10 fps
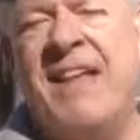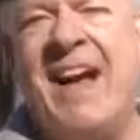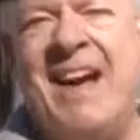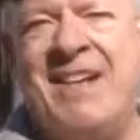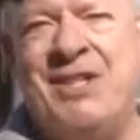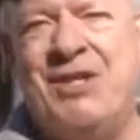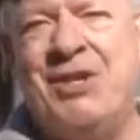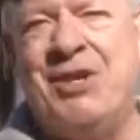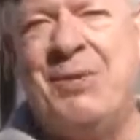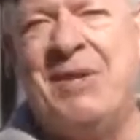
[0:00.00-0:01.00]
Hi, it's
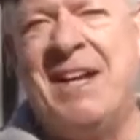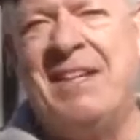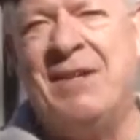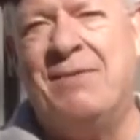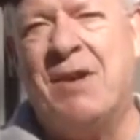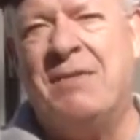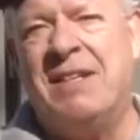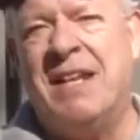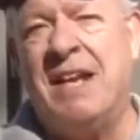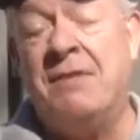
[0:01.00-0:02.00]
Jerry with I Love
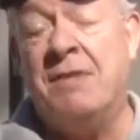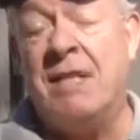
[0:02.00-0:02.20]
RV Life.